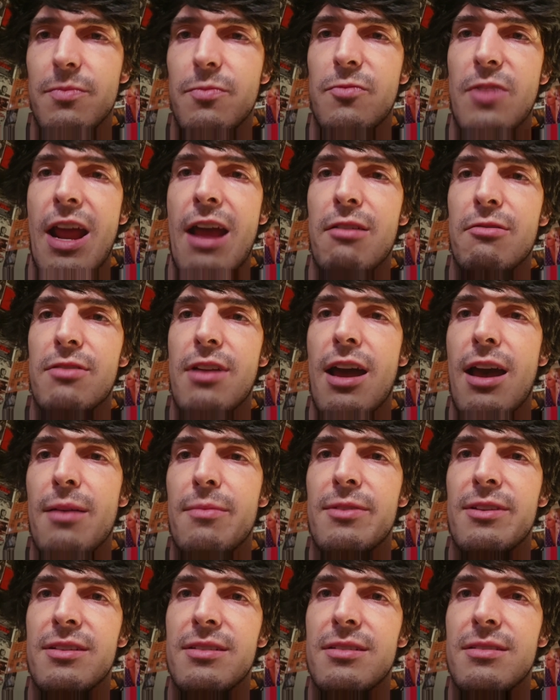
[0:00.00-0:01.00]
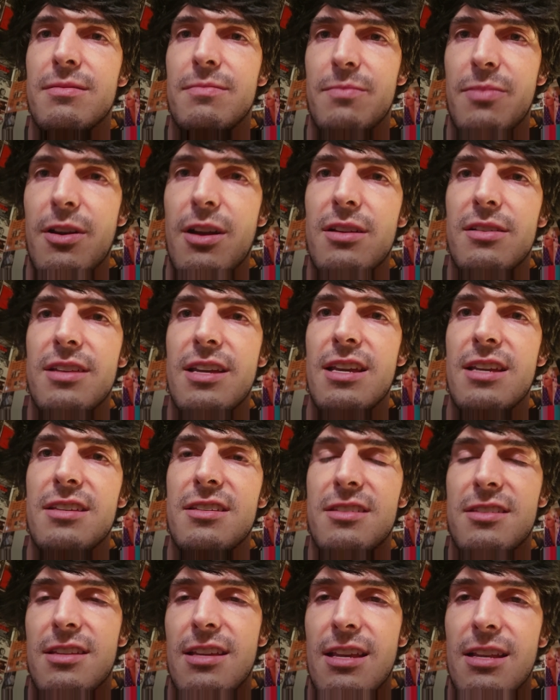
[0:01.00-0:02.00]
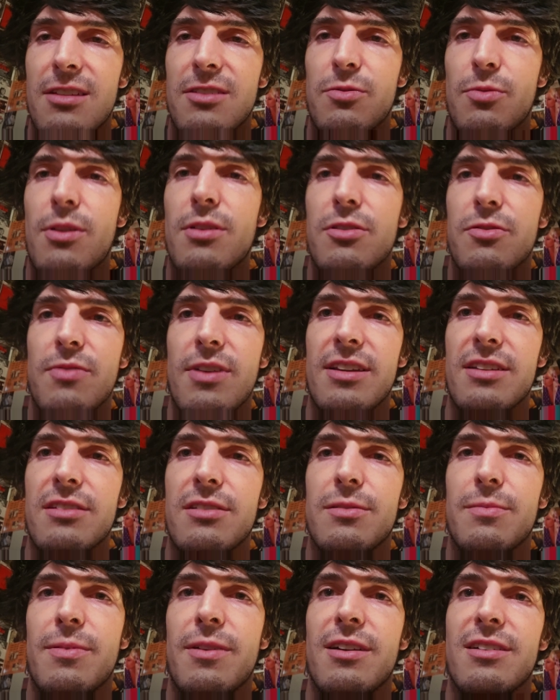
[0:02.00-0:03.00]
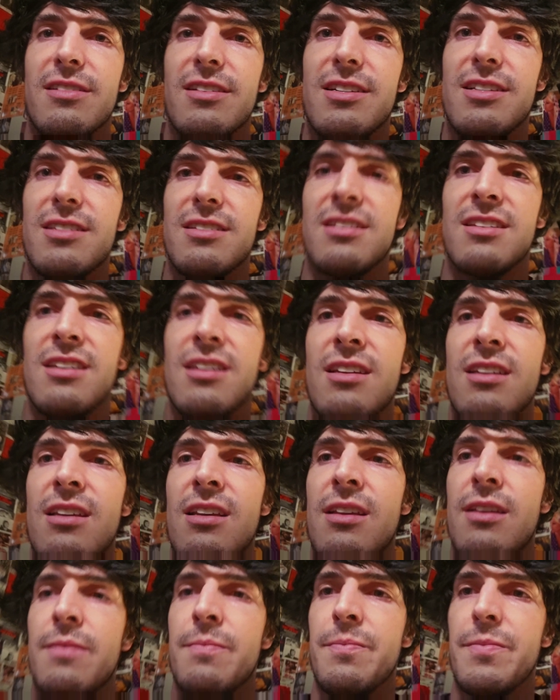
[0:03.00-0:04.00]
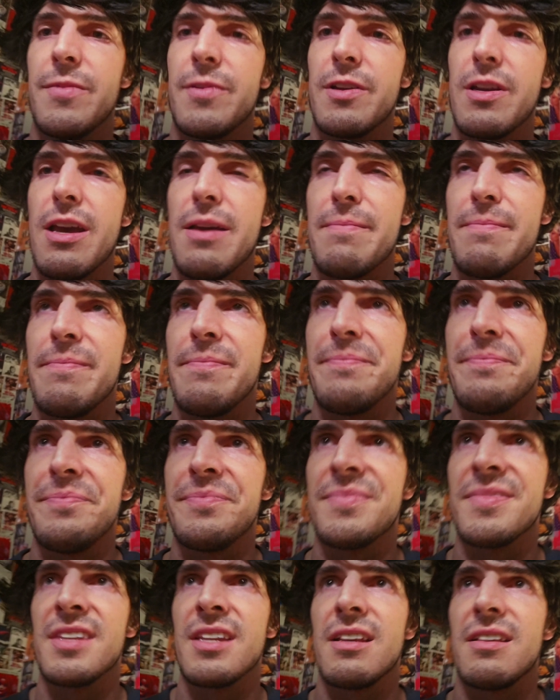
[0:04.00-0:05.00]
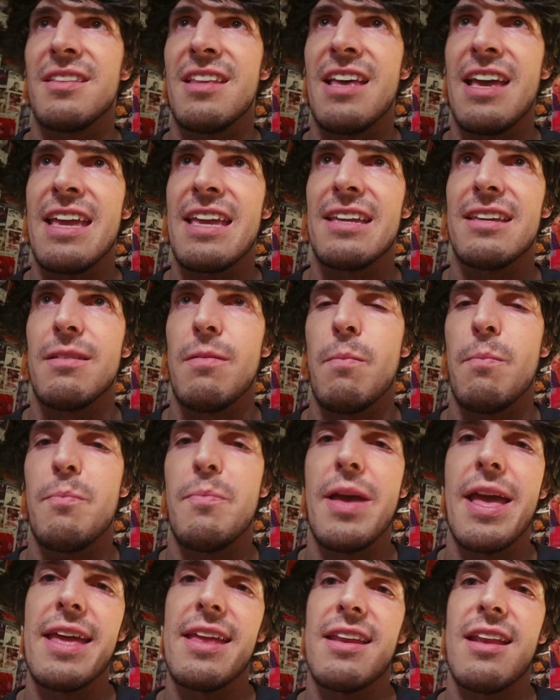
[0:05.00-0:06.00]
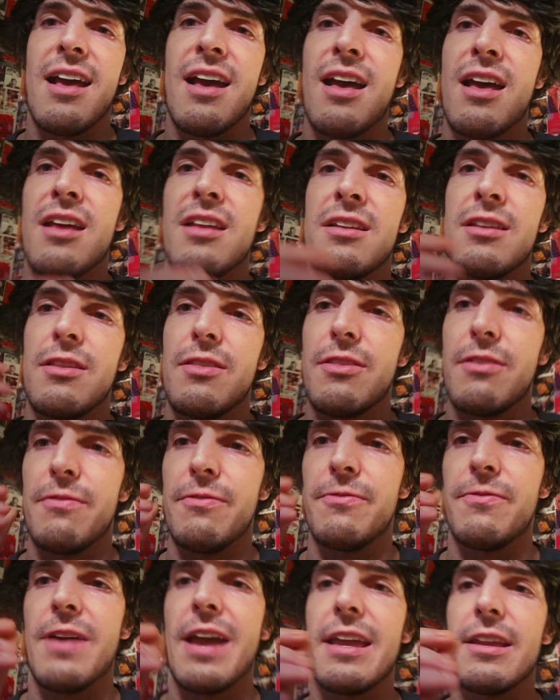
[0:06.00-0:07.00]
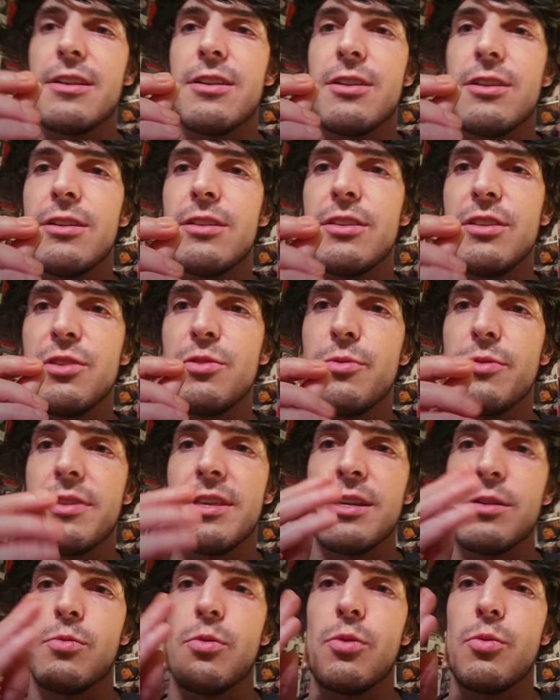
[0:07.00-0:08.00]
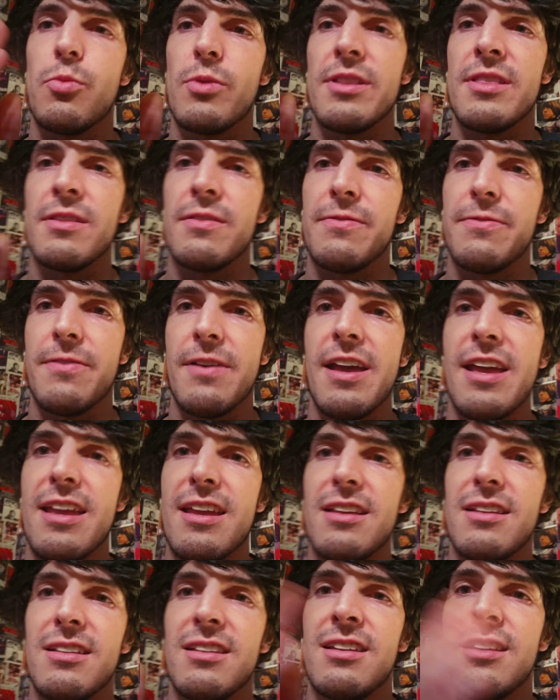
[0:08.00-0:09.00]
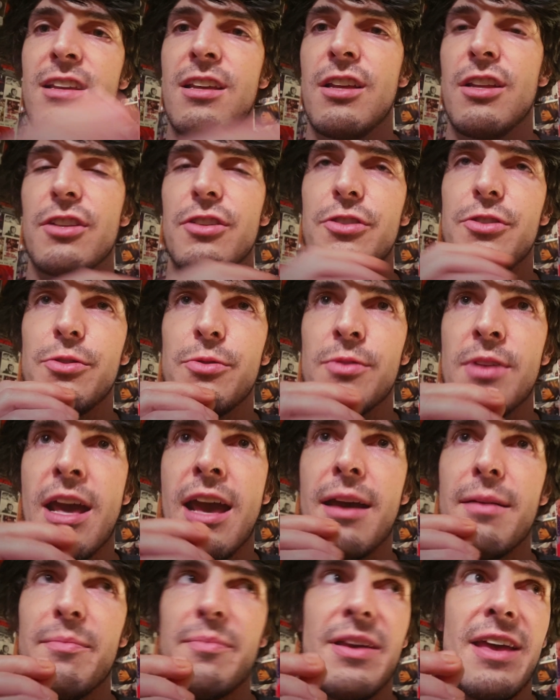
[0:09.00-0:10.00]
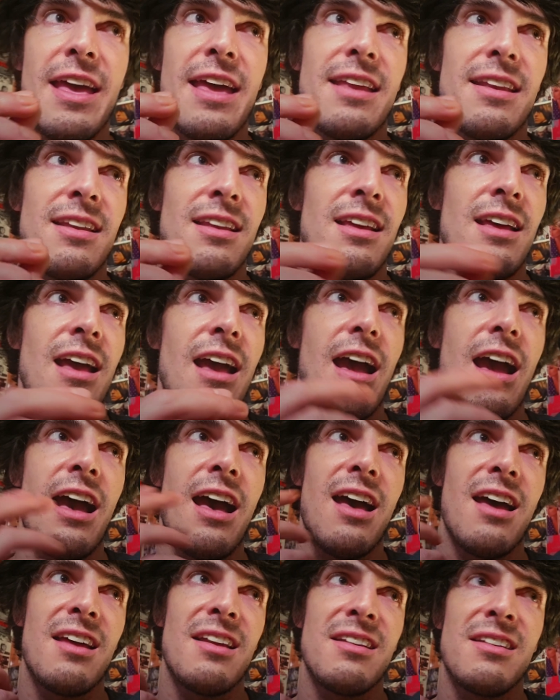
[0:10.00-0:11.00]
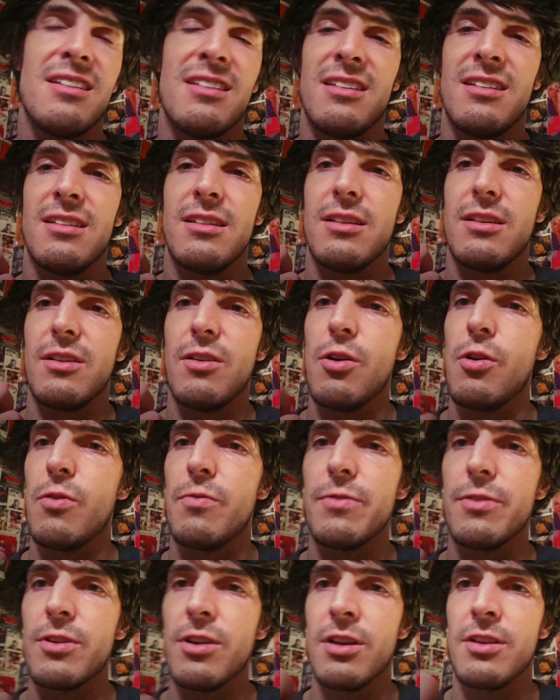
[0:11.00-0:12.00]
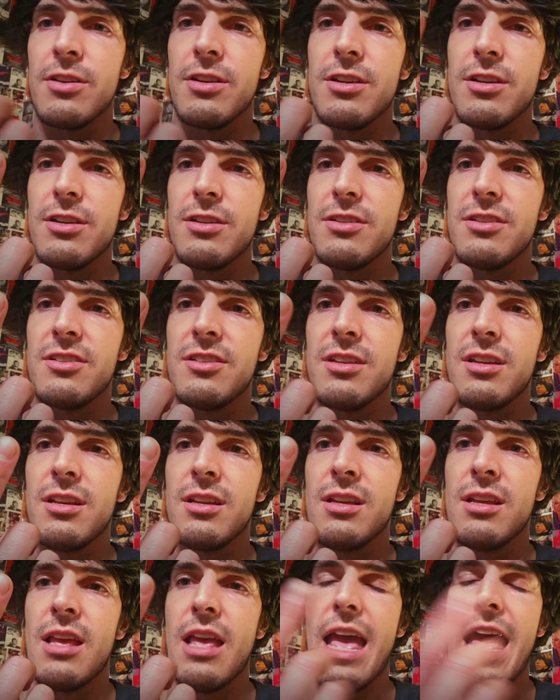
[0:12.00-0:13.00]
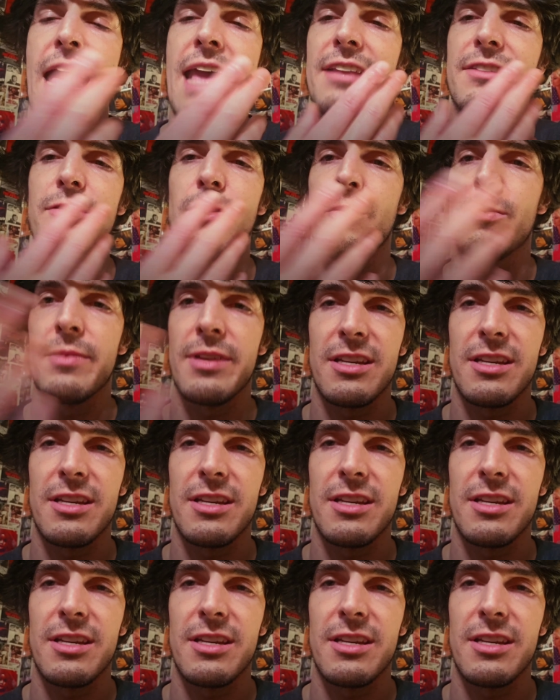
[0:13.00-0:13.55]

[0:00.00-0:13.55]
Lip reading: round robin parlays as well as regular parlays. Okay? Like, bet on the fighter you think will win the fight. Do not bet on over-unders, and don't